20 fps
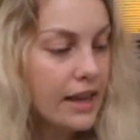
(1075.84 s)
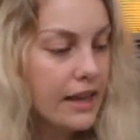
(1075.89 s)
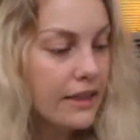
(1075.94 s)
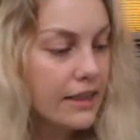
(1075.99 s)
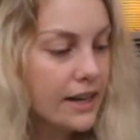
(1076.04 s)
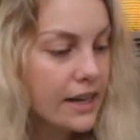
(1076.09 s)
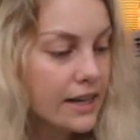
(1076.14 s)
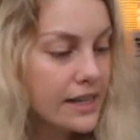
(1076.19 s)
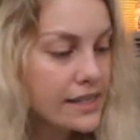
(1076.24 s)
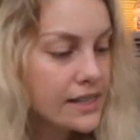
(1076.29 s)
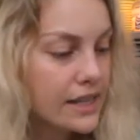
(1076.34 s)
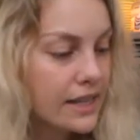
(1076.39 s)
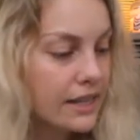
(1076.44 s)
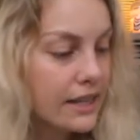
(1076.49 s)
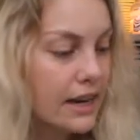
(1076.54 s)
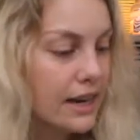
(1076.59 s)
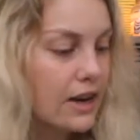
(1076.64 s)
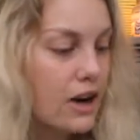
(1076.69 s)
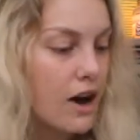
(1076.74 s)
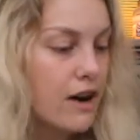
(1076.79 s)
The next thing
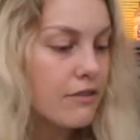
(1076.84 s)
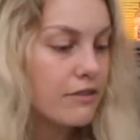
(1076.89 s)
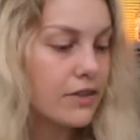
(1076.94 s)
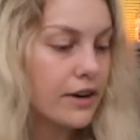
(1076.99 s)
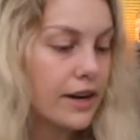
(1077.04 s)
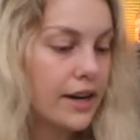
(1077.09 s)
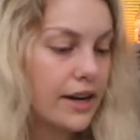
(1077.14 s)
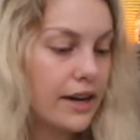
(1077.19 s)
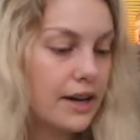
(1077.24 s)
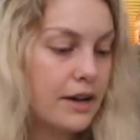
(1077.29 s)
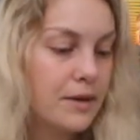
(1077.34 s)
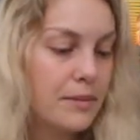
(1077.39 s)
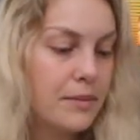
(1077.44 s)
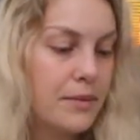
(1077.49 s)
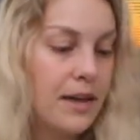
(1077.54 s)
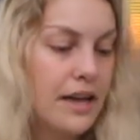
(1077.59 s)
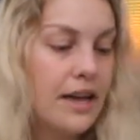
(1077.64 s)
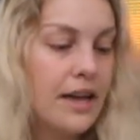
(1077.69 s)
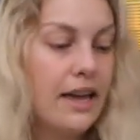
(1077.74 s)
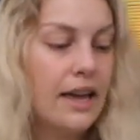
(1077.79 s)
that I got for him
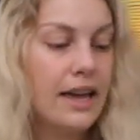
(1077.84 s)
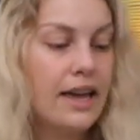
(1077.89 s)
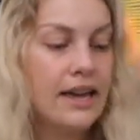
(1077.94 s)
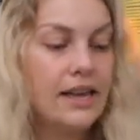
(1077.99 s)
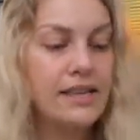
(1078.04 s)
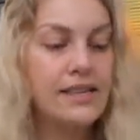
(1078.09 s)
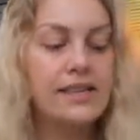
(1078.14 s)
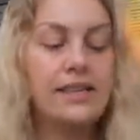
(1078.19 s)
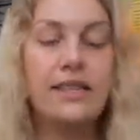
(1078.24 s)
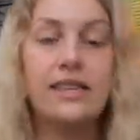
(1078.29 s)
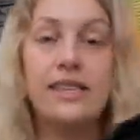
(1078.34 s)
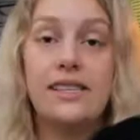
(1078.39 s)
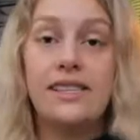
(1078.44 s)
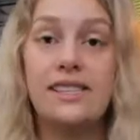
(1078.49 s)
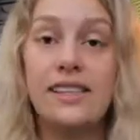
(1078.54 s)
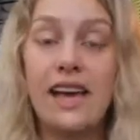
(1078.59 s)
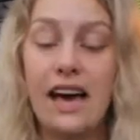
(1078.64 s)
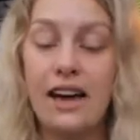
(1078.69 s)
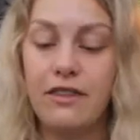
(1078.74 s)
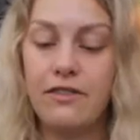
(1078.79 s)
is this
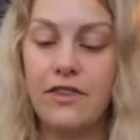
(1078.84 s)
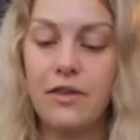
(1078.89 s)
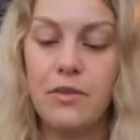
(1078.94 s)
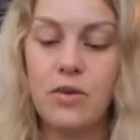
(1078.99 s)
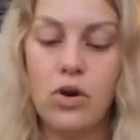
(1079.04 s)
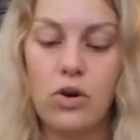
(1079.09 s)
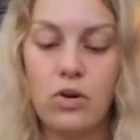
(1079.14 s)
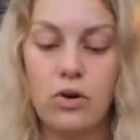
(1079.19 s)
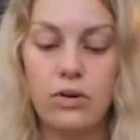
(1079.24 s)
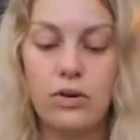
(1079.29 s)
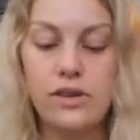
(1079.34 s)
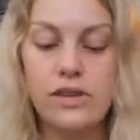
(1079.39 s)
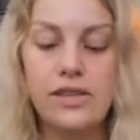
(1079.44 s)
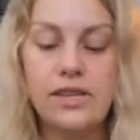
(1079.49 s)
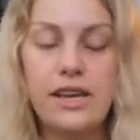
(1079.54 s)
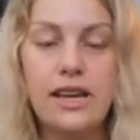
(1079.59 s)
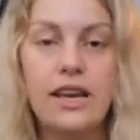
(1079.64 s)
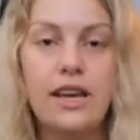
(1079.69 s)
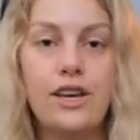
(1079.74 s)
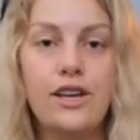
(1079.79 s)
set from
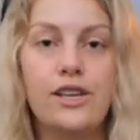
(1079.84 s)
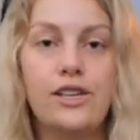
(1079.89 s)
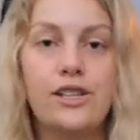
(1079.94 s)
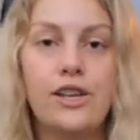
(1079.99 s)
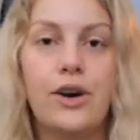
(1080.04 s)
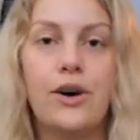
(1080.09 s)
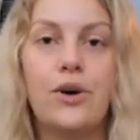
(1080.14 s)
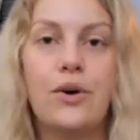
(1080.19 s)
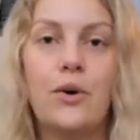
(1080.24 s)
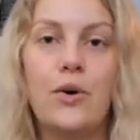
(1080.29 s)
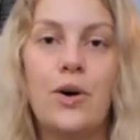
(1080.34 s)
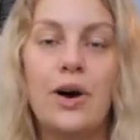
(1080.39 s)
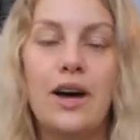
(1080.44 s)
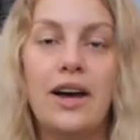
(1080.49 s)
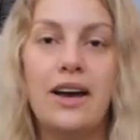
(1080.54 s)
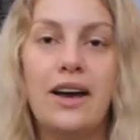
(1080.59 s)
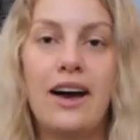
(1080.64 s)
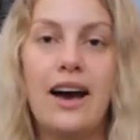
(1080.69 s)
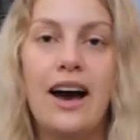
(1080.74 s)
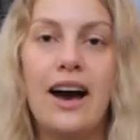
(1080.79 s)
Kohl's. So
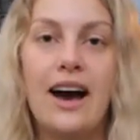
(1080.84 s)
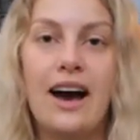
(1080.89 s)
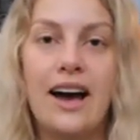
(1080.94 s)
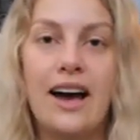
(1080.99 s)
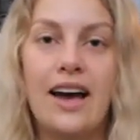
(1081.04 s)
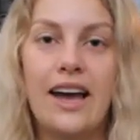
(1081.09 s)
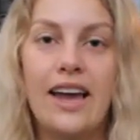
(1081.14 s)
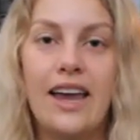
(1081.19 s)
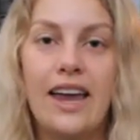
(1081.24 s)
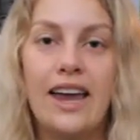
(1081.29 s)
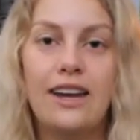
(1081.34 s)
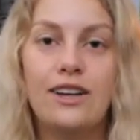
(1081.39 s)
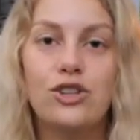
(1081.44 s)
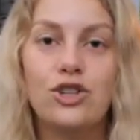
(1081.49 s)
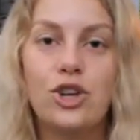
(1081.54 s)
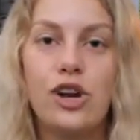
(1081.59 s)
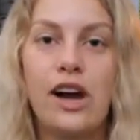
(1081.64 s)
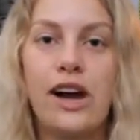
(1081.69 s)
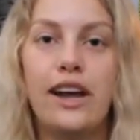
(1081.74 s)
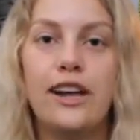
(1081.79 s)
I
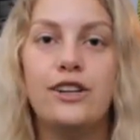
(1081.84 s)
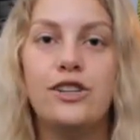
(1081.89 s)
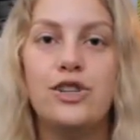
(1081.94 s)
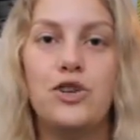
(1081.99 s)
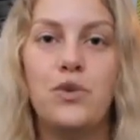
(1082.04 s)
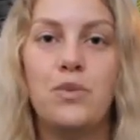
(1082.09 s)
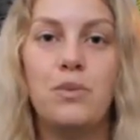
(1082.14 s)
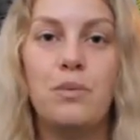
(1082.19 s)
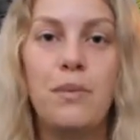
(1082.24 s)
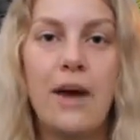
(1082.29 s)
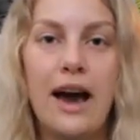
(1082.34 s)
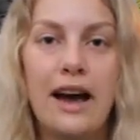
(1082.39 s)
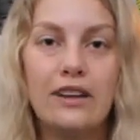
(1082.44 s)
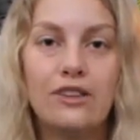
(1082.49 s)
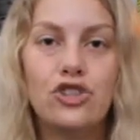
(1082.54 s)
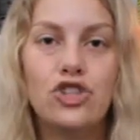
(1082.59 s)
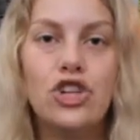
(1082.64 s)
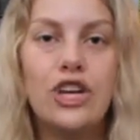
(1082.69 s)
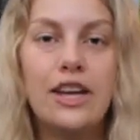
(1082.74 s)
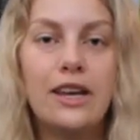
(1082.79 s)
try to
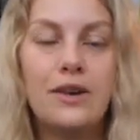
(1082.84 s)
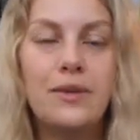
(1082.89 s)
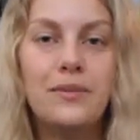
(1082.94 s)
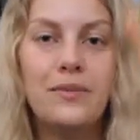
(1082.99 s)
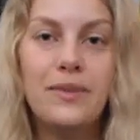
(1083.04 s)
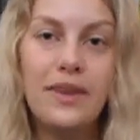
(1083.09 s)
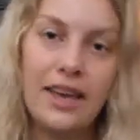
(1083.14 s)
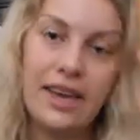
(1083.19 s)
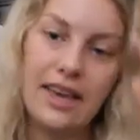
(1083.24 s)
match him